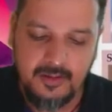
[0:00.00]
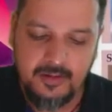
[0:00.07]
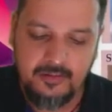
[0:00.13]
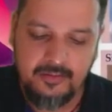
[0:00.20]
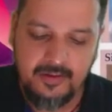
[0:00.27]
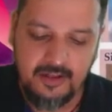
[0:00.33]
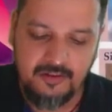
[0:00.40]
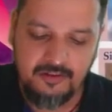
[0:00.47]

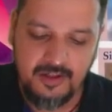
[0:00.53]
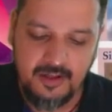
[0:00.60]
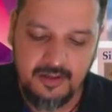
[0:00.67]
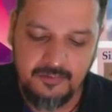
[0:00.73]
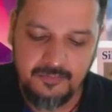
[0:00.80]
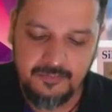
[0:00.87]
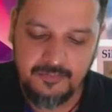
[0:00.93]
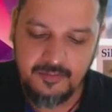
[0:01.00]
Section
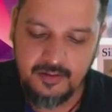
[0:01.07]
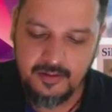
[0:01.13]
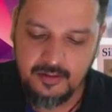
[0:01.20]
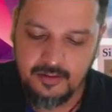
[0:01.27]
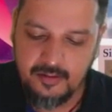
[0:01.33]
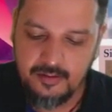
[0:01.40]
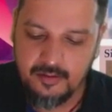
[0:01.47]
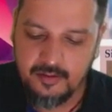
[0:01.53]

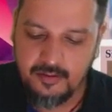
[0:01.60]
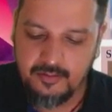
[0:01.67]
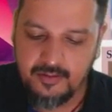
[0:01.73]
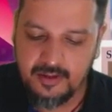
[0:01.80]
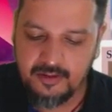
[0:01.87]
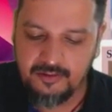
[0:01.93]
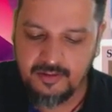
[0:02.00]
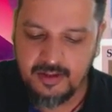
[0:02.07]

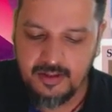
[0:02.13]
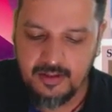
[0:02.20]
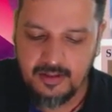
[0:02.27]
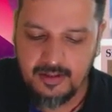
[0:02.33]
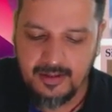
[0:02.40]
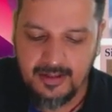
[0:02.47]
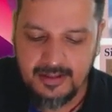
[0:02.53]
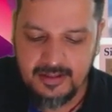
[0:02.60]

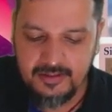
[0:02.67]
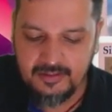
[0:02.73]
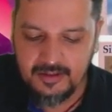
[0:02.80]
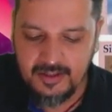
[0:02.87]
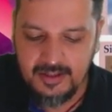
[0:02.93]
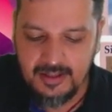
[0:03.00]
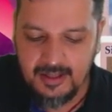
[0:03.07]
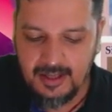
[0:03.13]

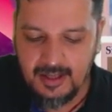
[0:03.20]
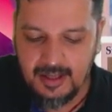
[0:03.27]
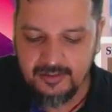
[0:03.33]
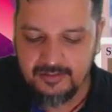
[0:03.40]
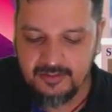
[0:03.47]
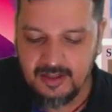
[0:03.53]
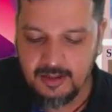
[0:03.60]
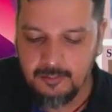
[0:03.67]
9.3
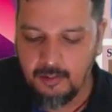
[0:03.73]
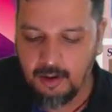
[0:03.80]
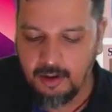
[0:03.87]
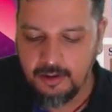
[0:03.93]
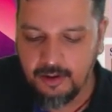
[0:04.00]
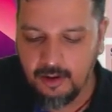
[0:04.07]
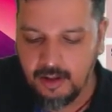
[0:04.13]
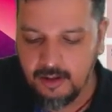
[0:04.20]
RCM on
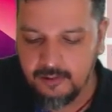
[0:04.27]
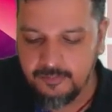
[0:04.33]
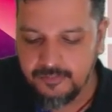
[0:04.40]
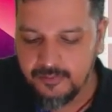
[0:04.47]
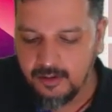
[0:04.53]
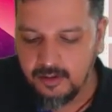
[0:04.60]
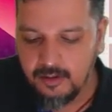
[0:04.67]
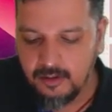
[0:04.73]
your
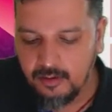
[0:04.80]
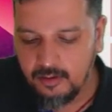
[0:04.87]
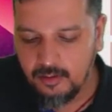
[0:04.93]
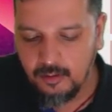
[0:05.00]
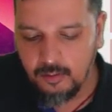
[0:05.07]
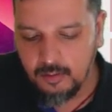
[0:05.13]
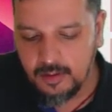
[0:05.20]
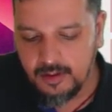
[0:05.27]

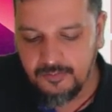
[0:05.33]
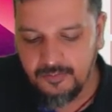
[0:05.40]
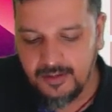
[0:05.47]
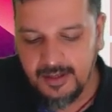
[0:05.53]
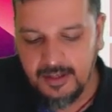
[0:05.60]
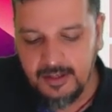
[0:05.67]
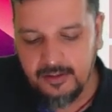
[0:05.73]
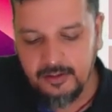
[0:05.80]

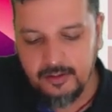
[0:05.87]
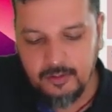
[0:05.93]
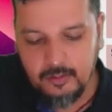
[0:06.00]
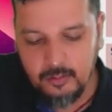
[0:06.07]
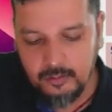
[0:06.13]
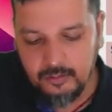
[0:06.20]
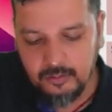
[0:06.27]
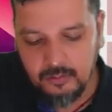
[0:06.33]
notified
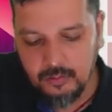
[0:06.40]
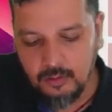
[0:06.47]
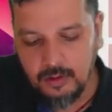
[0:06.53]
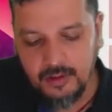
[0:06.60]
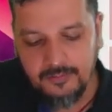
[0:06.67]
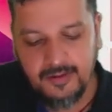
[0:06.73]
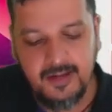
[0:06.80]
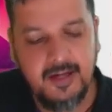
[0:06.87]
goods.
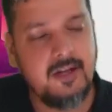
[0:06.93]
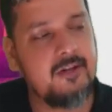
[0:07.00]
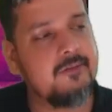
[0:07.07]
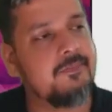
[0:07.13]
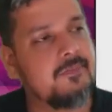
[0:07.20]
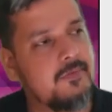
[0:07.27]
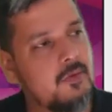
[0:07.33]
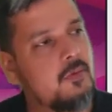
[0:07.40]
Notified
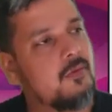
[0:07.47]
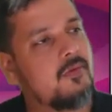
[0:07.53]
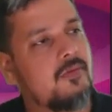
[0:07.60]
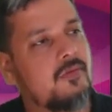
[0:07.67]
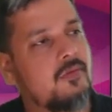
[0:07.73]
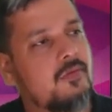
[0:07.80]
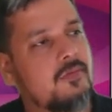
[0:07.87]
goods.